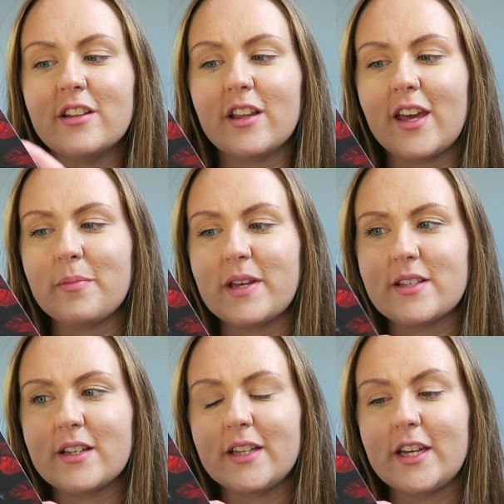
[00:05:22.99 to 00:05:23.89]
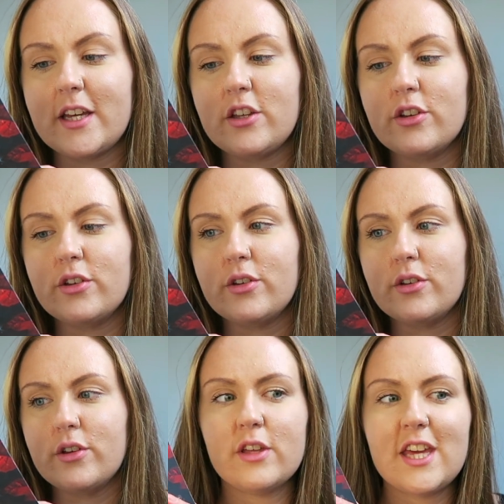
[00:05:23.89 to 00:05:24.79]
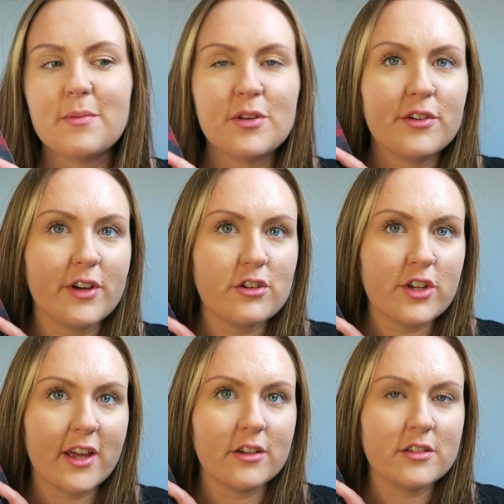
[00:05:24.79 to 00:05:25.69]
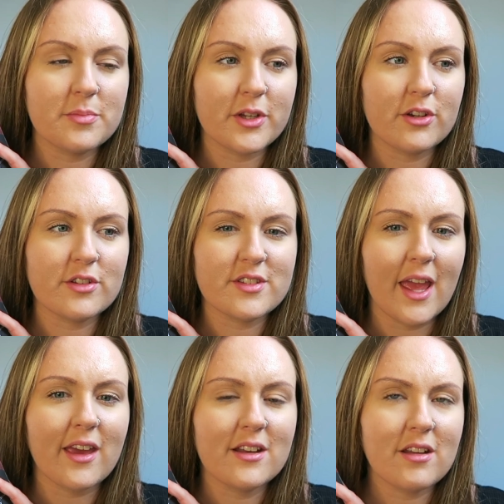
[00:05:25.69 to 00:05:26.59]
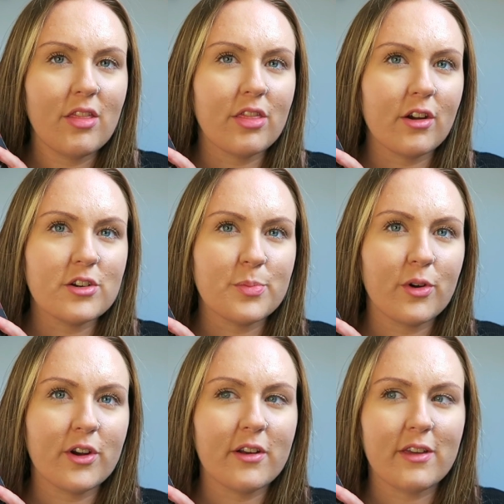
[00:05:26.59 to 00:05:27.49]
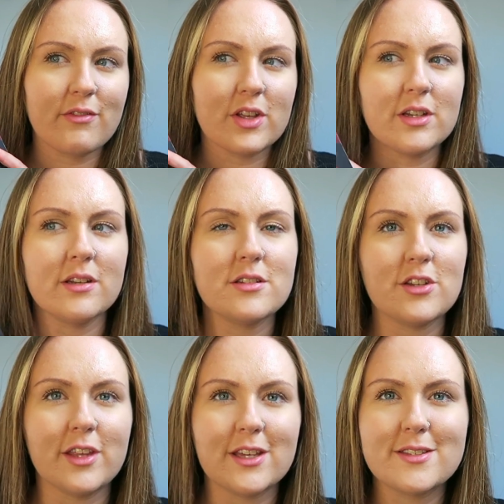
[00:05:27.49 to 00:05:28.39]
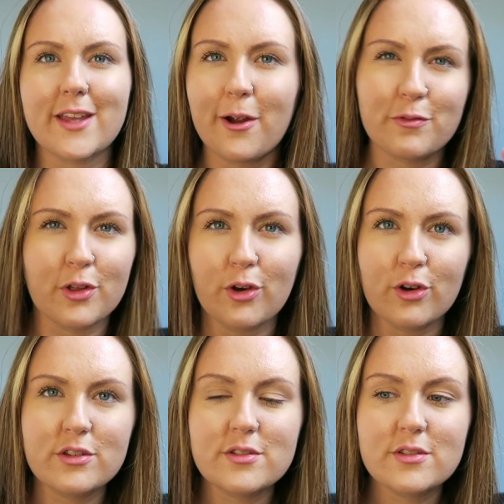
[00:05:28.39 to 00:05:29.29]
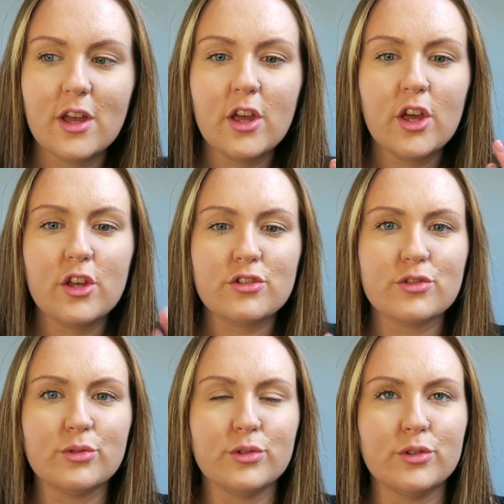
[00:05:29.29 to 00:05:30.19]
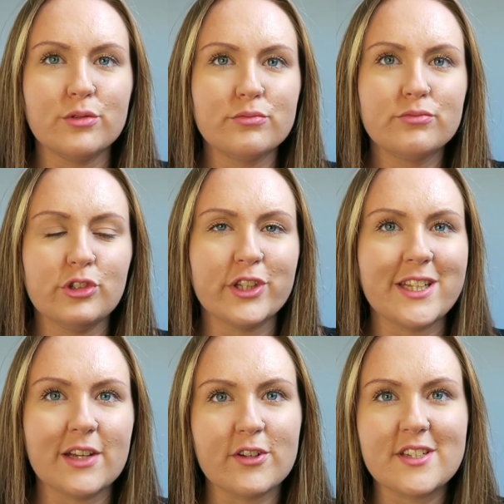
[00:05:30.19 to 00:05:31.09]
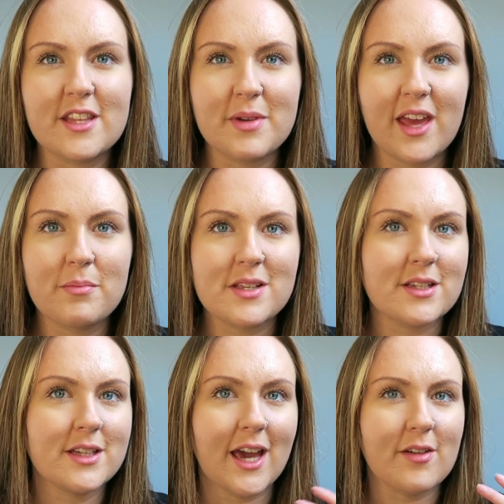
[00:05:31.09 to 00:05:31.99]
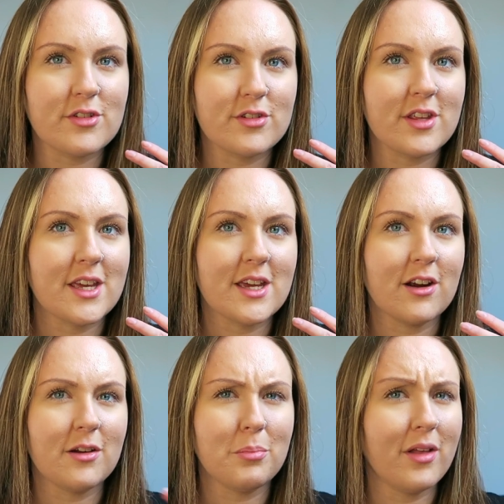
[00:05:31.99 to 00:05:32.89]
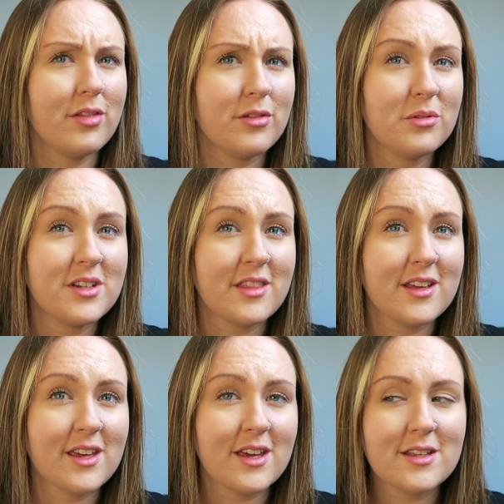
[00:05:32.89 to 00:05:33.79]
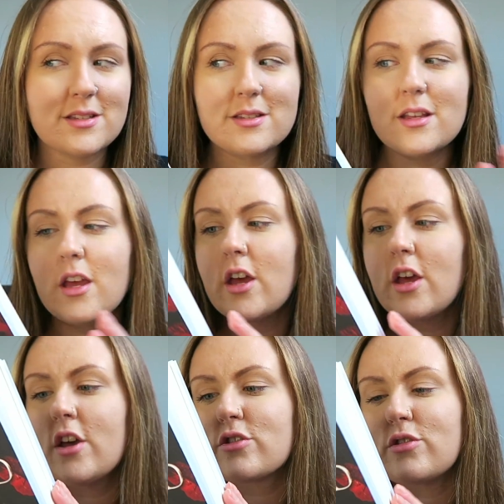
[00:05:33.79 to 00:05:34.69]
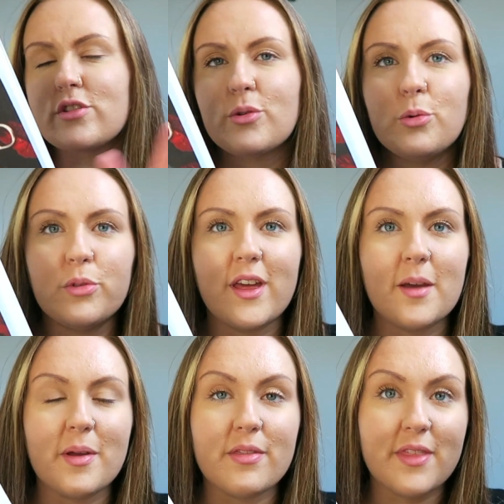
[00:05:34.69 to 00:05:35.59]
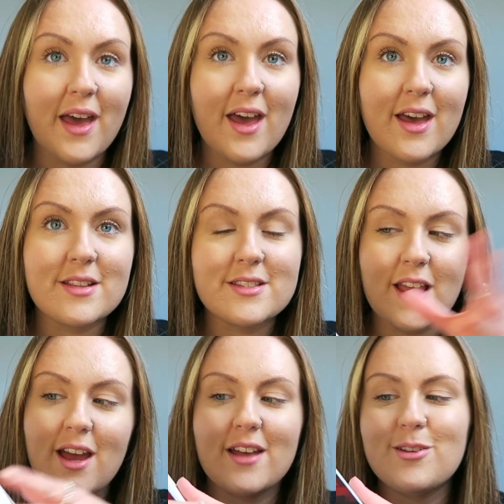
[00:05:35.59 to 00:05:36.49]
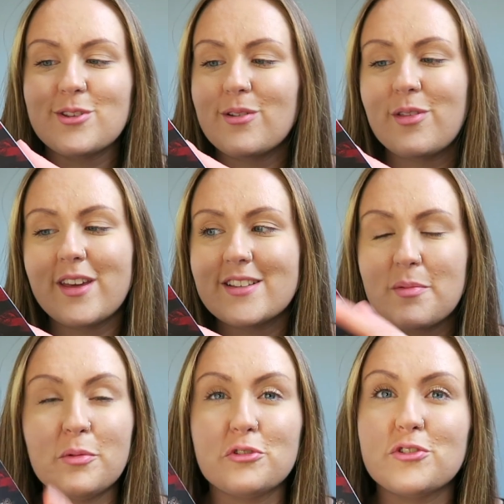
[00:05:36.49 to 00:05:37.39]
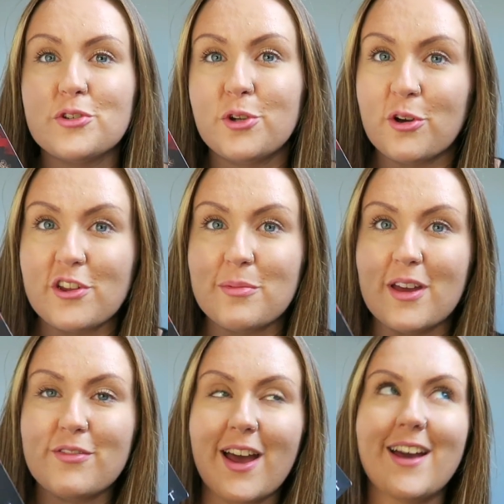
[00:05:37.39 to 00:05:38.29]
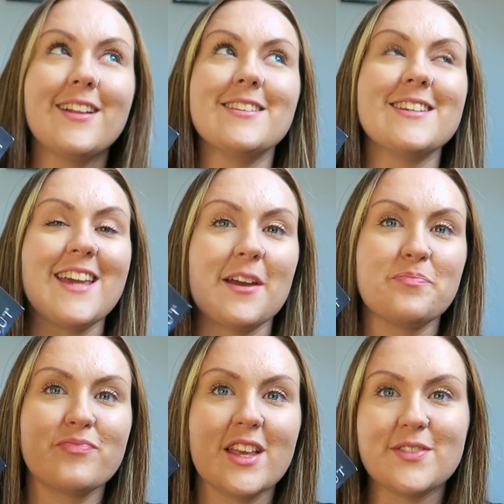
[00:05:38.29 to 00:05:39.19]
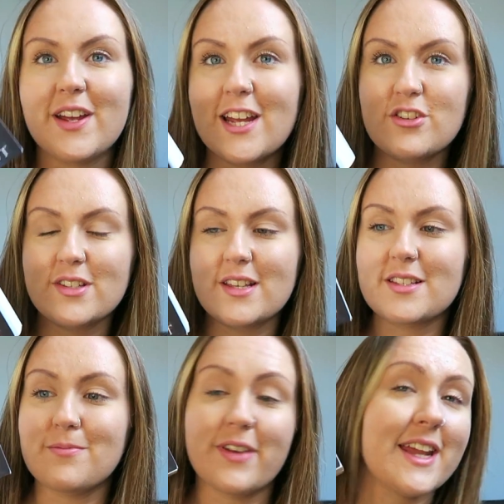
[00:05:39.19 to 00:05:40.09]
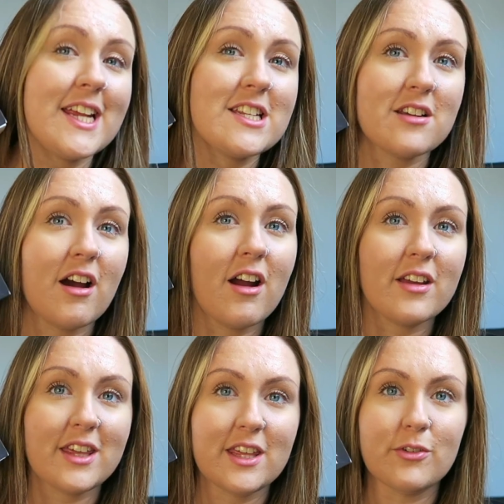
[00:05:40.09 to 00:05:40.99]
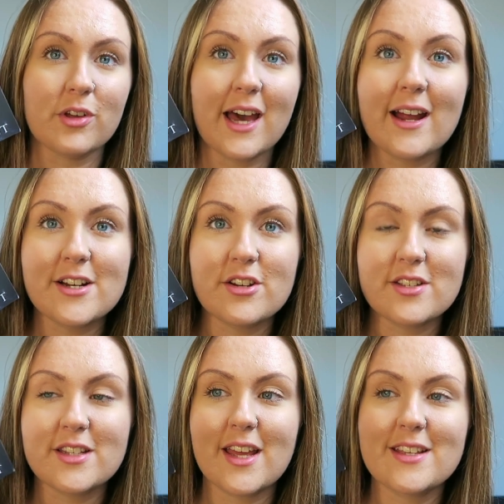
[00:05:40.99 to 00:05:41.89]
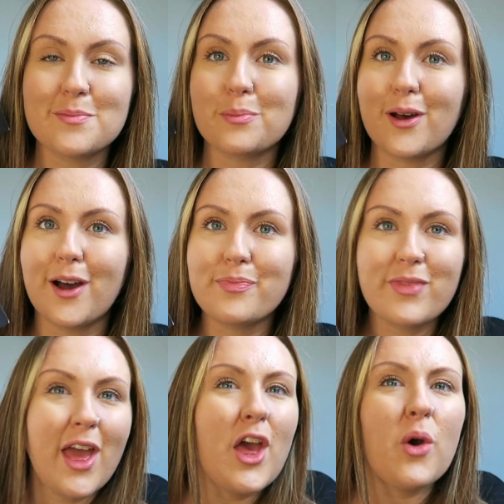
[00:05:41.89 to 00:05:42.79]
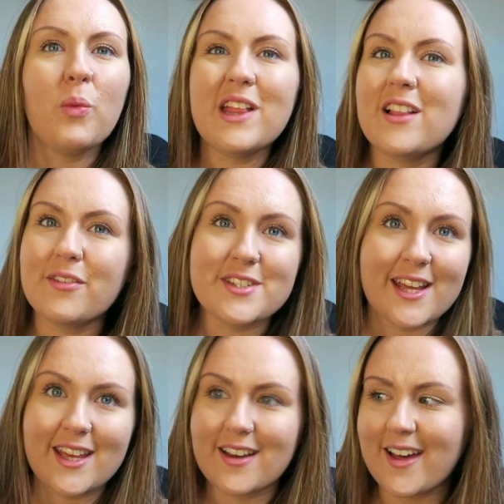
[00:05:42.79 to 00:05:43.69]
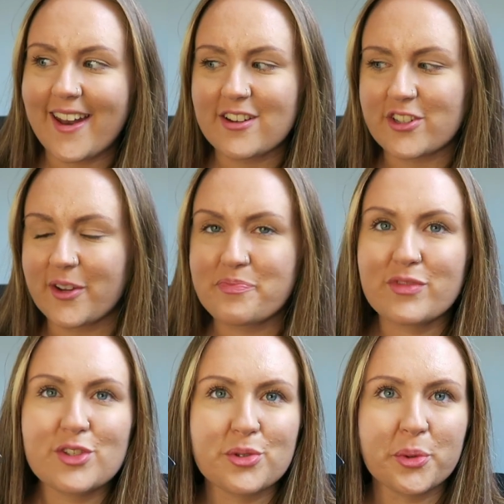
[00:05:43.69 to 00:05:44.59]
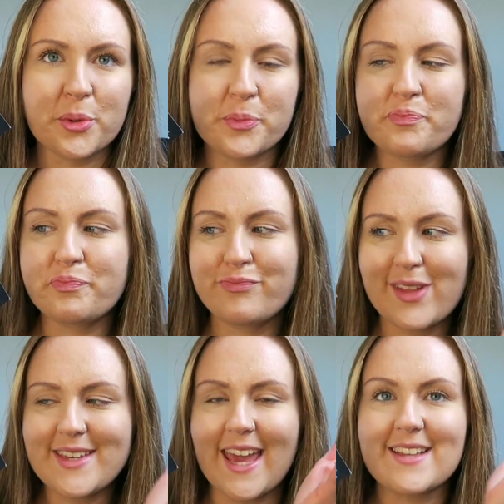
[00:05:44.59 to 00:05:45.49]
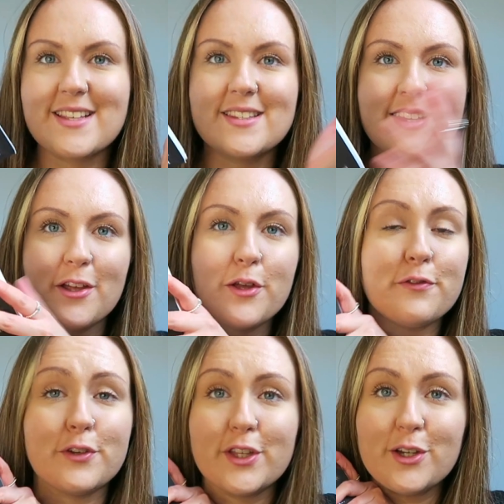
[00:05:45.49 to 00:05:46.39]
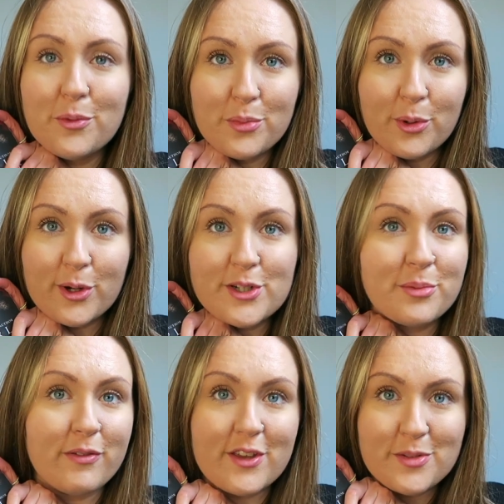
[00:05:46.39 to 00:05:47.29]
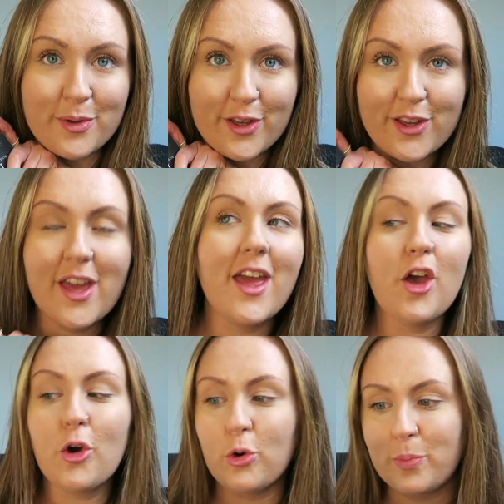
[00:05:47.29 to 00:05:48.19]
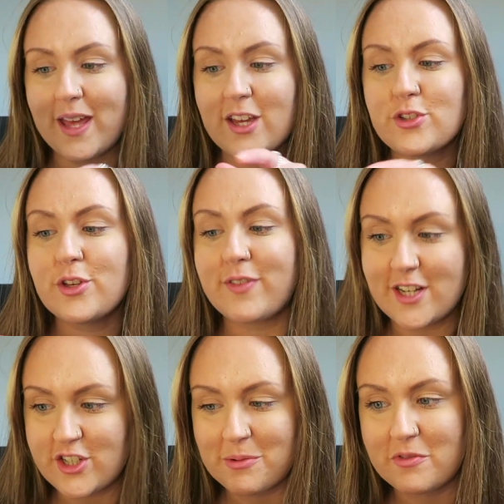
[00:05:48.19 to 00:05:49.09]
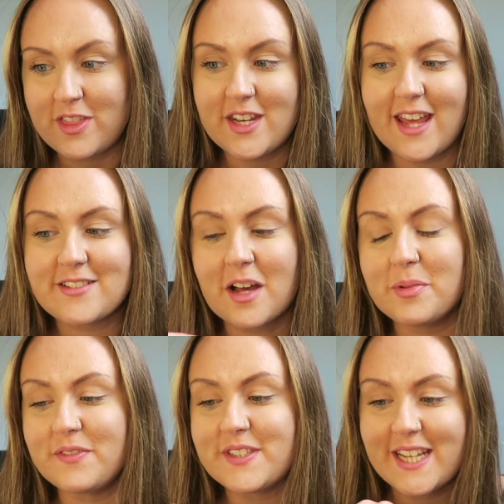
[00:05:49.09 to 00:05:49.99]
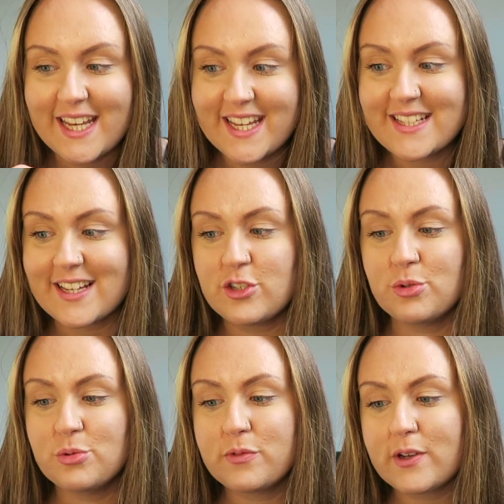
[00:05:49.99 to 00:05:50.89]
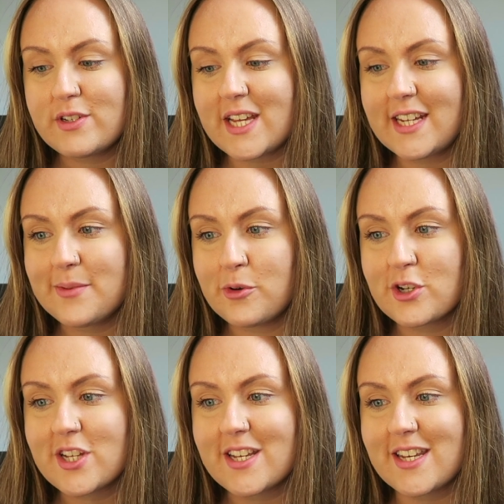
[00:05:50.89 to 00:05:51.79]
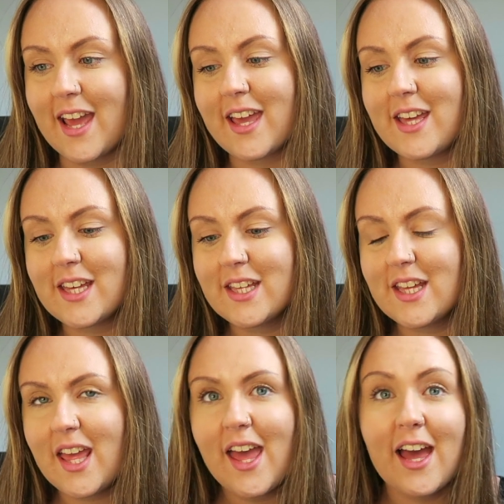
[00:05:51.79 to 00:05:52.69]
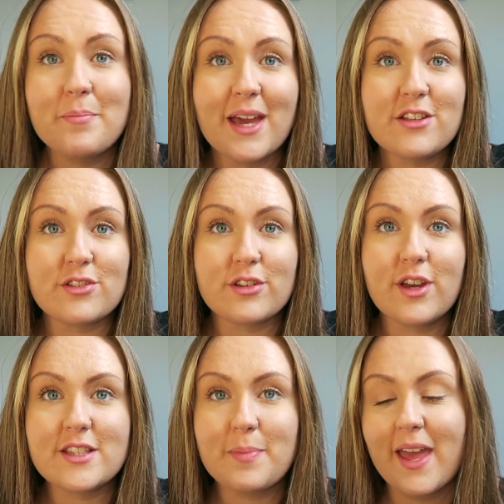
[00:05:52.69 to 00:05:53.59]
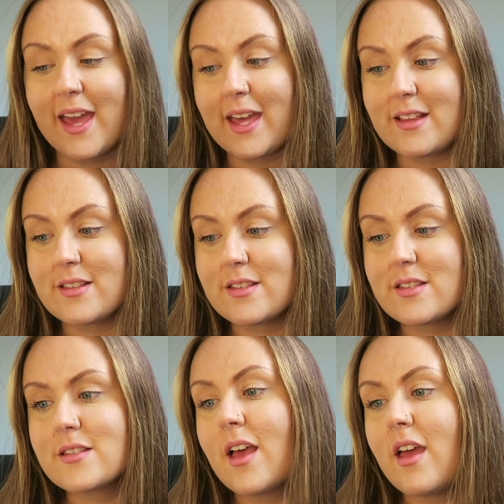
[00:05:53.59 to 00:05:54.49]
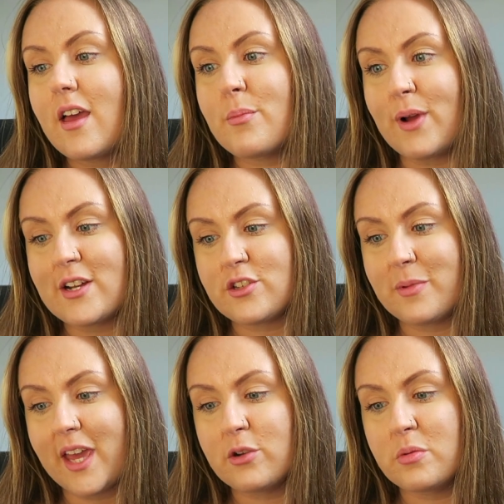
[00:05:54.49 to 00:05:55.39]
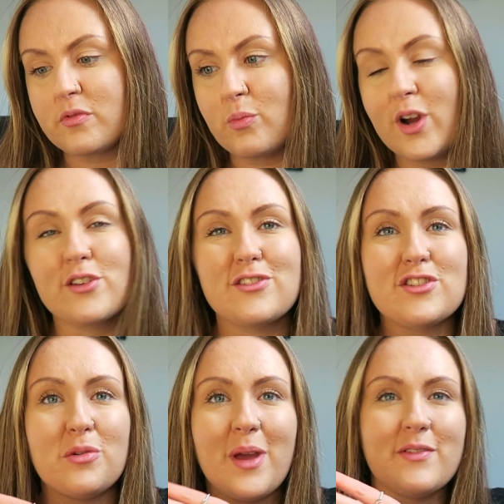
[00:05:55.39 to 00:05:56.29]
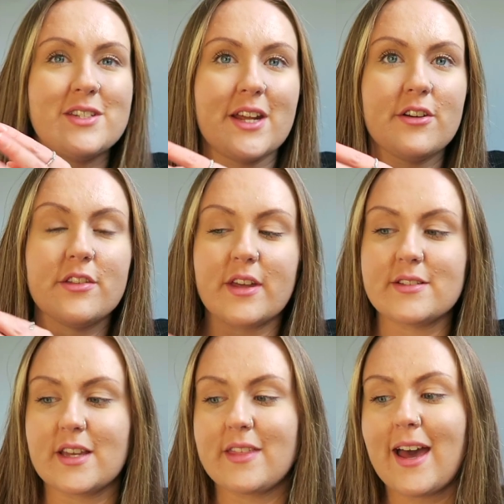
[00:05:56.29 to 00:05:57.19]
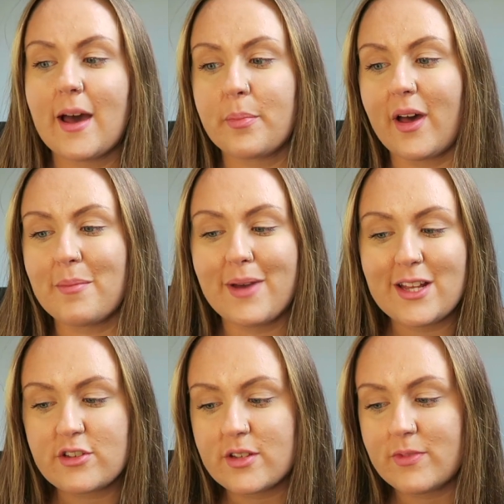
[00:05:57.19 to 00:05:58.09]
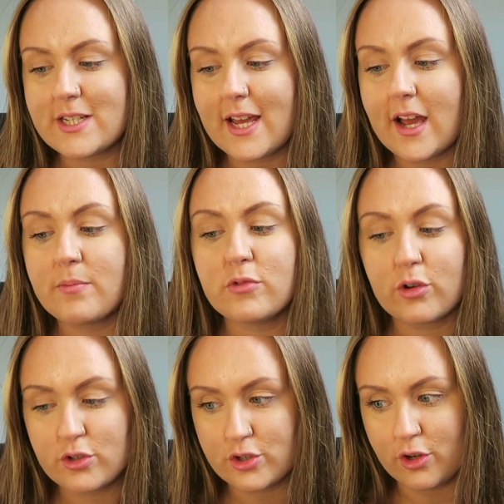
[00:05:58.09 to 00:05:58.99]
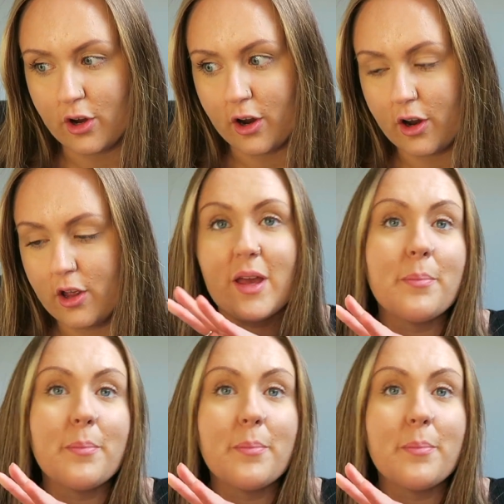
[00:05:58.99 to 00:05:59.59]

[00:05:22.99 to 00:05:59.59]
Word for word: Like basically you keep your first child, but your second and third born are given to like serve the gods. So you like never see them again basically after they are a month old, I think it is. So there's a whole thing about that, and there's other things that people just do not agree with, and yeah, it's very interesting. Some very dark evil characters in this, but we love to hate a character. So yes, still fully on board with this book, hoping to finish it within the next couple of days. I don't know if I'll read any more tonight. I might do, it depends. Brandon will be getting home from work soon, so we'll be having dinner and things like that, but I might do some reading, I'm not sure.